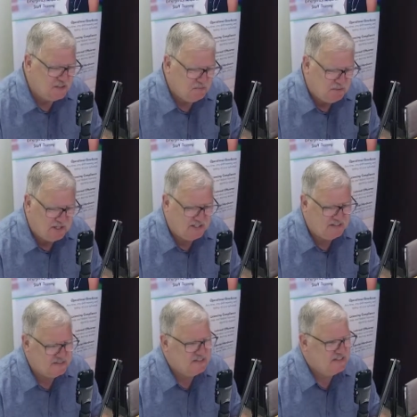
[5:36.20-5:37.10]
It's a but whole
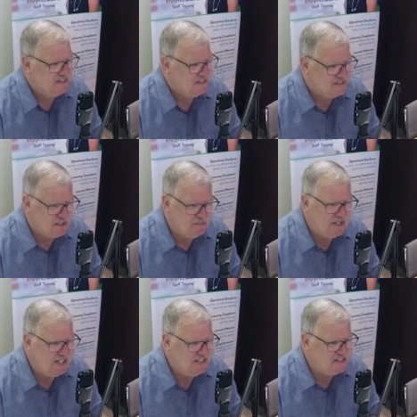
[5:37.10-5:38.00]
other show.
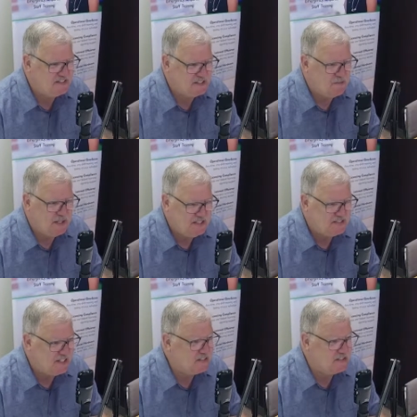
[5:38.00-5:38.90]
Somebody somebody
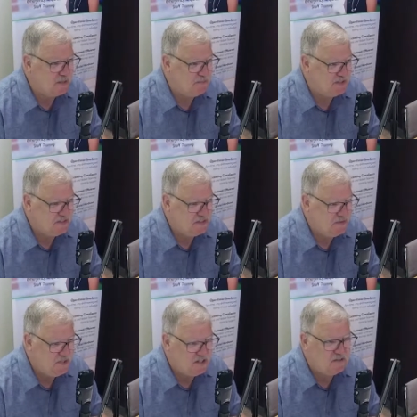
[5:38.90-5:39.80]
says something to
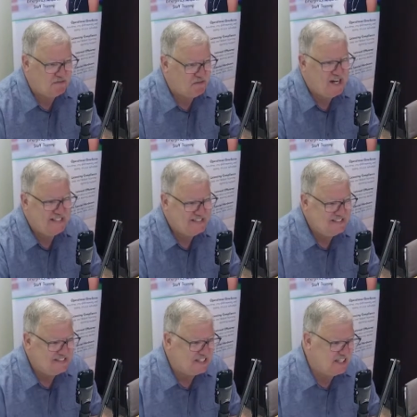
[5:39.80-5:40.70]
their
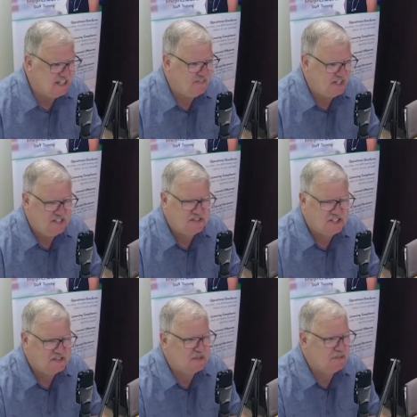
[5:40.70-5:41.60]
friends, and yes. they
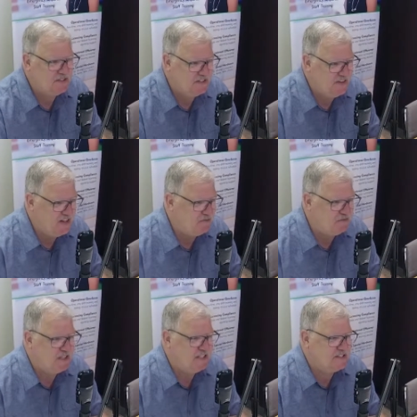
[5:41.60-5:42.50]
say something to their
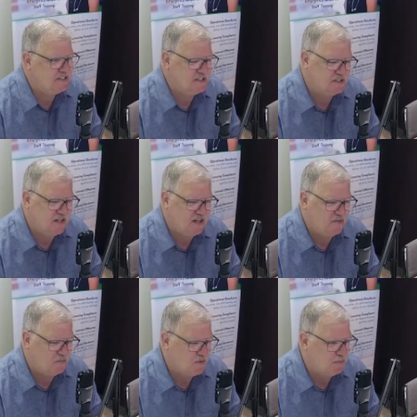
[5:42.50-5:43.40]
friends, and it's like
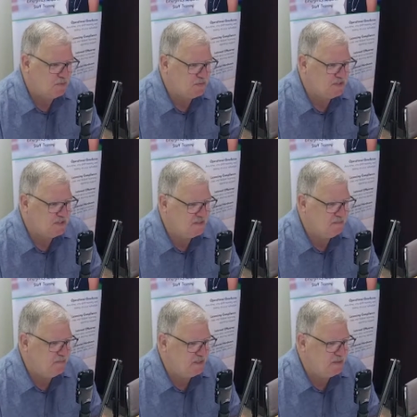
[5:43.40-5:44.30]
ripples in a
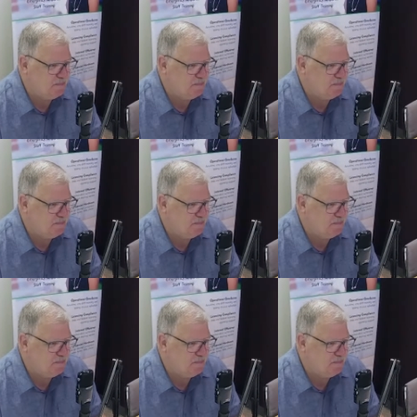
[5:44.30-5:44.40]
in a